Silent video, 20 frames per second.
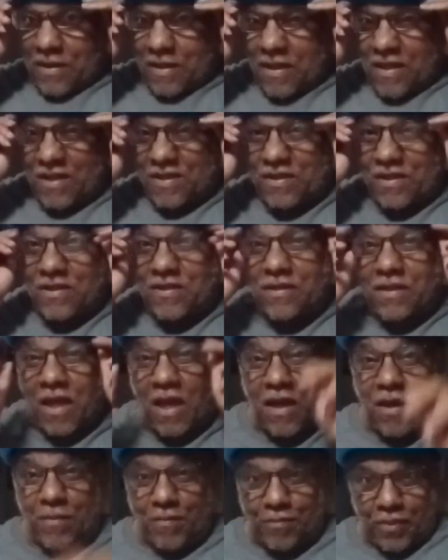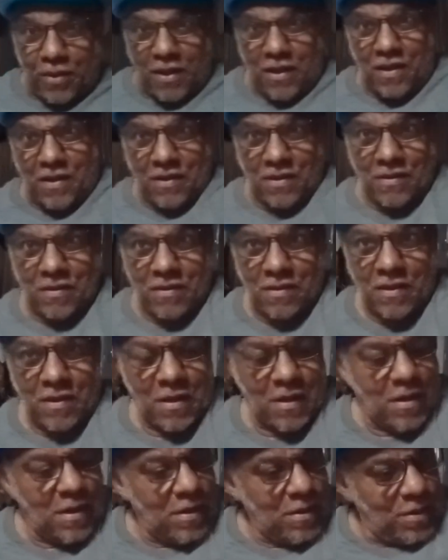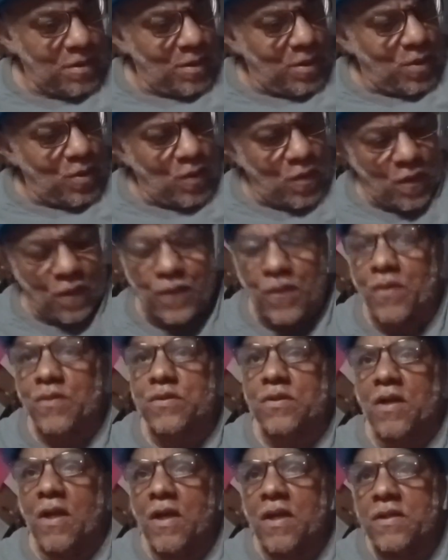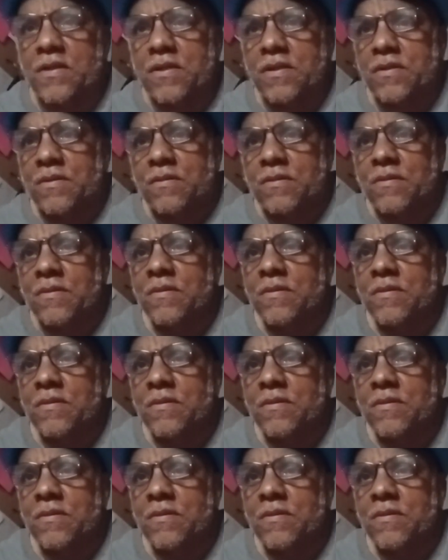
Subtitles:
This is KP, the Louisville's legend.